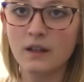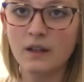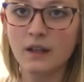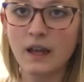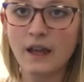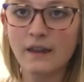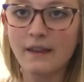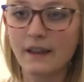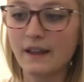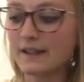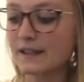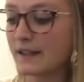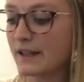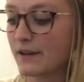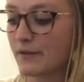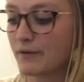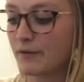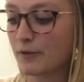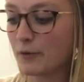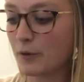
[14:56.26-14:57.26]
Okay, that's
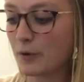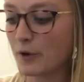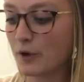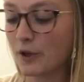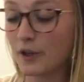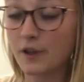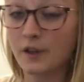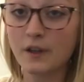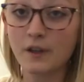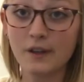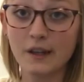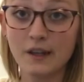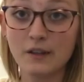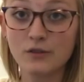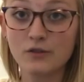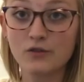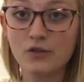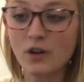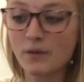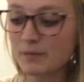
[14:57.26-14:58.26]
it for the
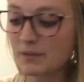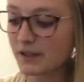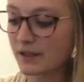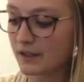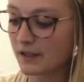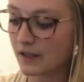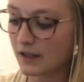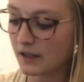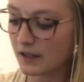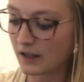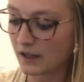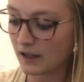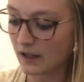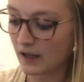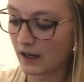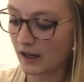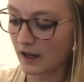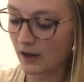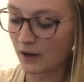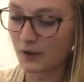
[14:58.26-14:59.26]
leather straps.
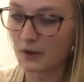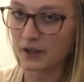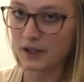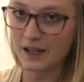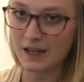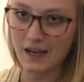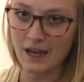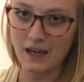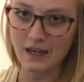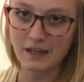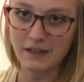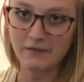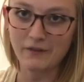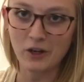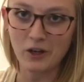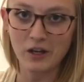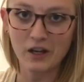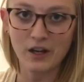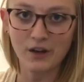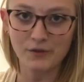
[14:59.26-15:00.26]
Now again,
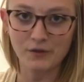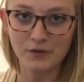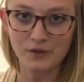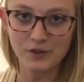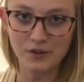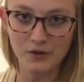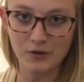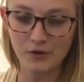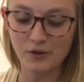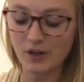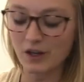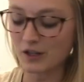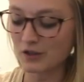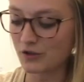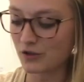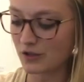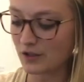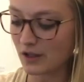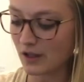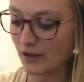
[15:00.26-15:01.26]
very carefully so don't
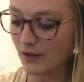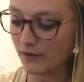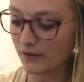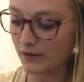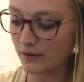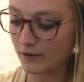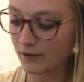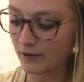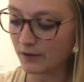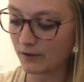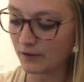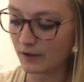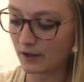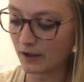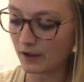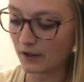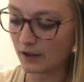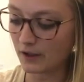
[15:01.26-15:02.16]
cut yourself. If you feel